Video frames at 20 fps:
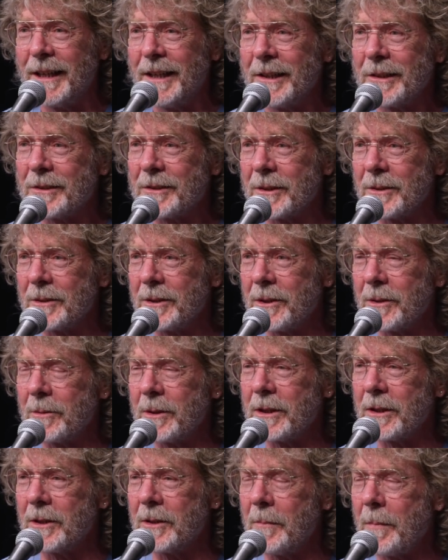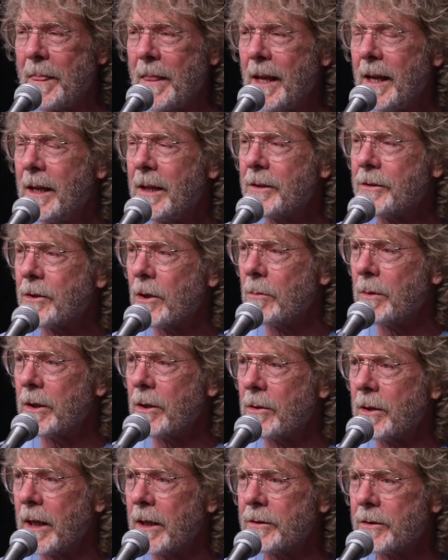So here we go. So we
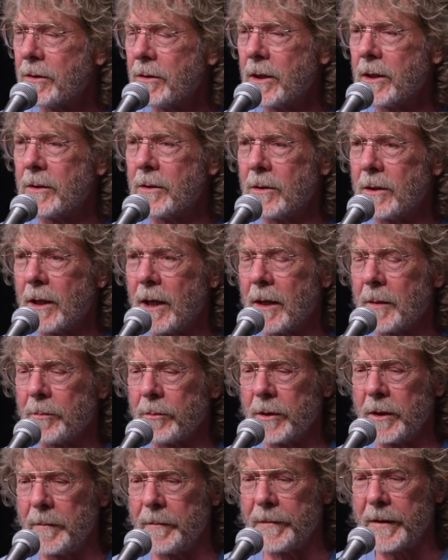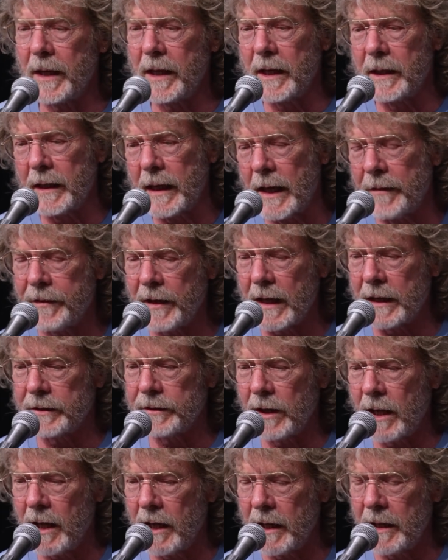go down to Grand Ole Opry, and at that
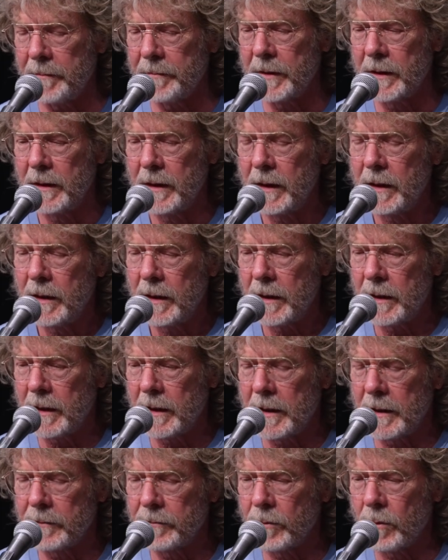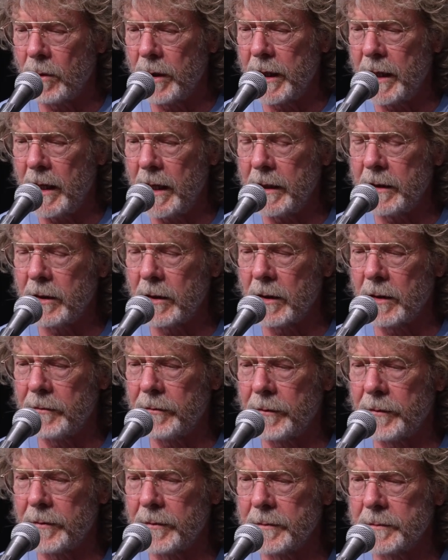time, Roy
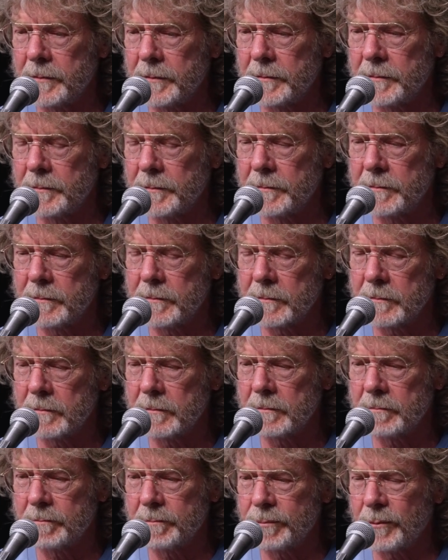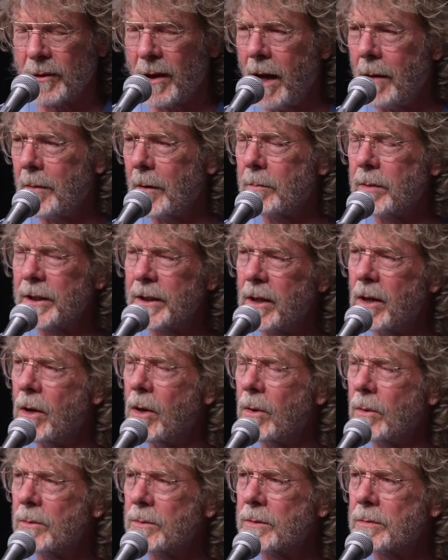Acuff probably
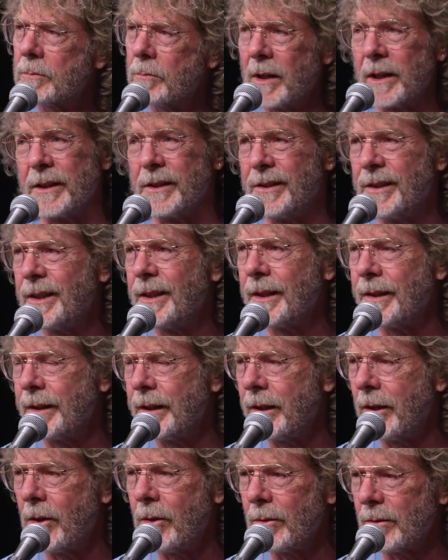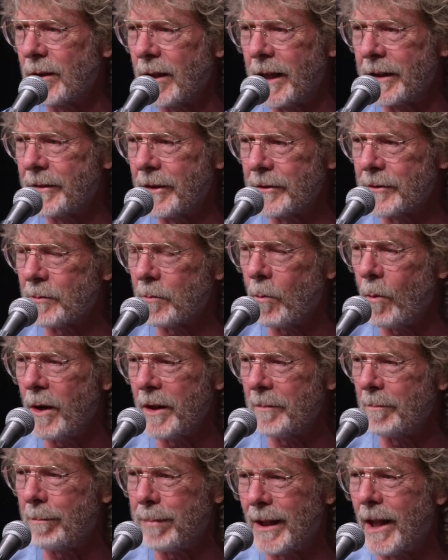owned like this
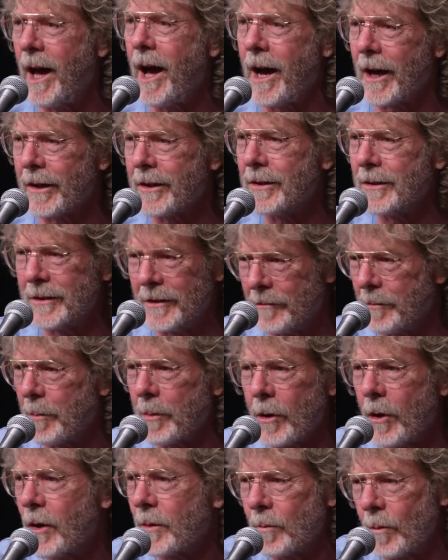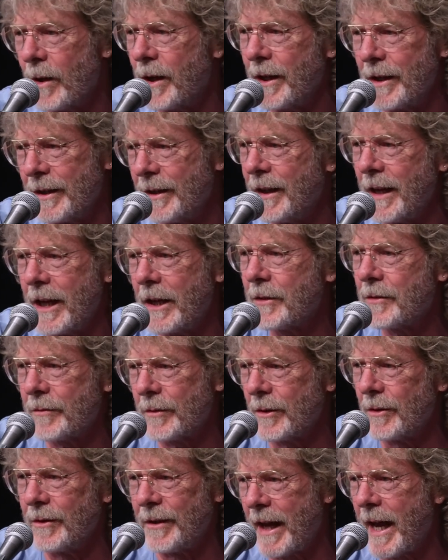one block of Broadway in
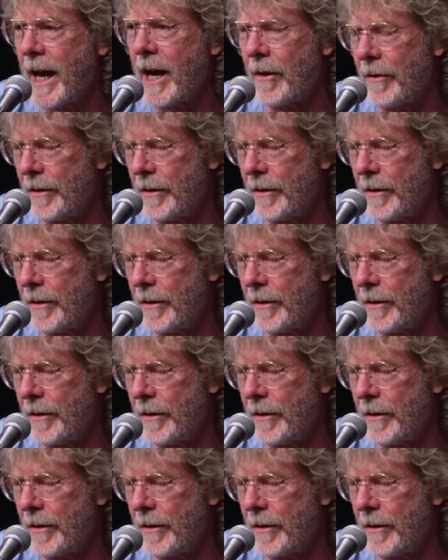Nashville. Now